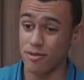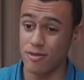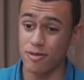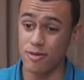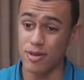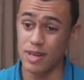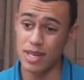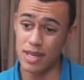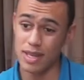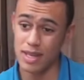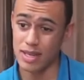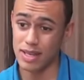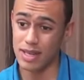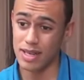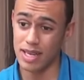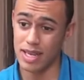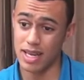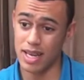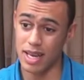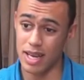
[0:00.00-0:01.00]
Crawley.
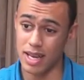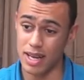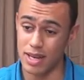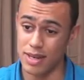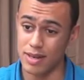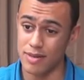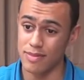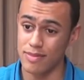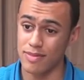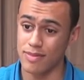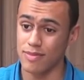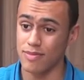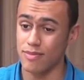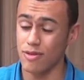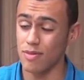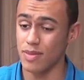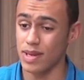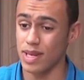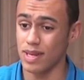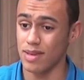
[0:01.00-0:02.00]

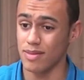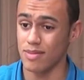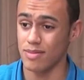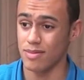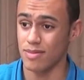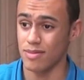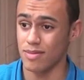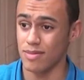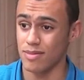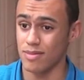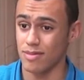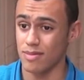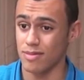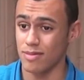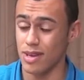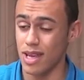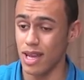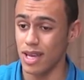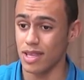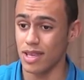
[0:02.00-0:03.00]
Probably,
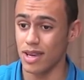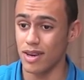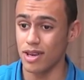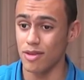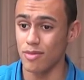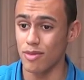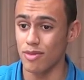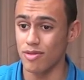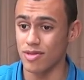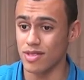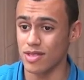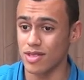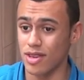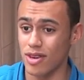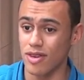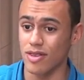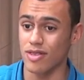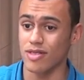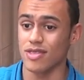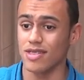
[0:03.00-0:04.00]
yeah, the early morning
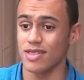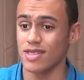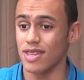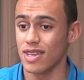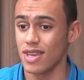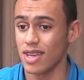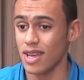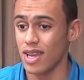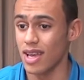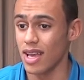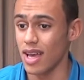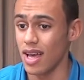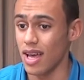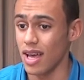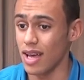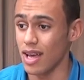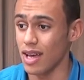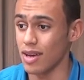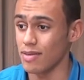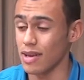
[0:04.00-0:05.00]
starts.
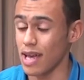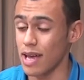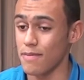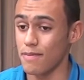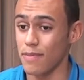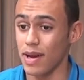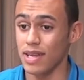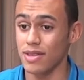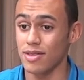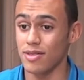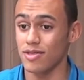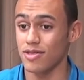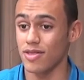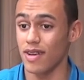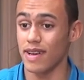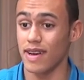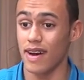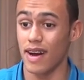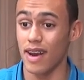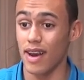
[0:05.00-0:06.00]
Getting paid to do
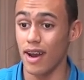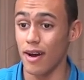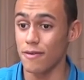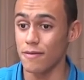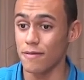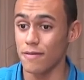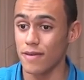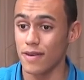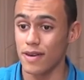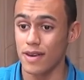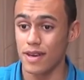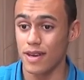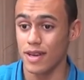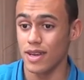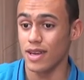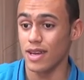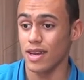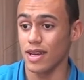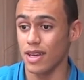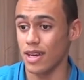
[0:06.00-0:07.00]
something I love.
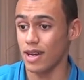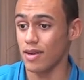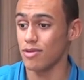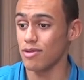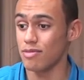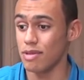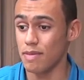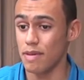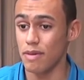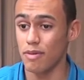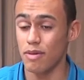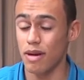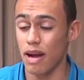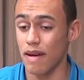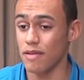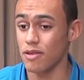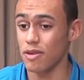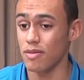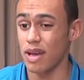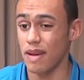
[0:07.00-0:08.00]
Not many people
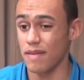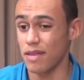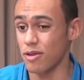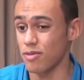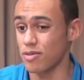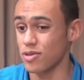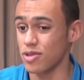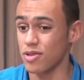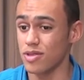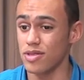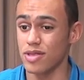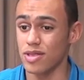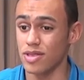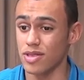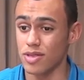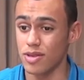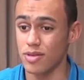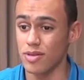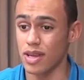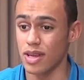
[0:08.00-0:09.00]
have the opportunity to
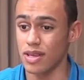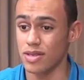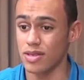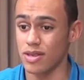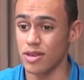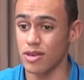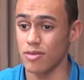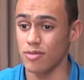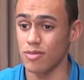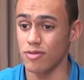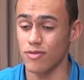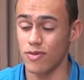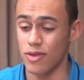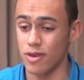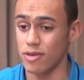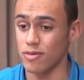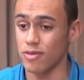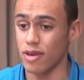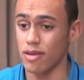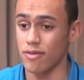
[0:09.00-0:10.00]
do that, so I'm
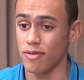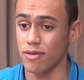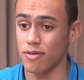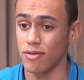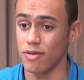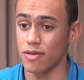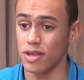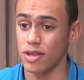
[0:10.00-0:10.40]
very grateful for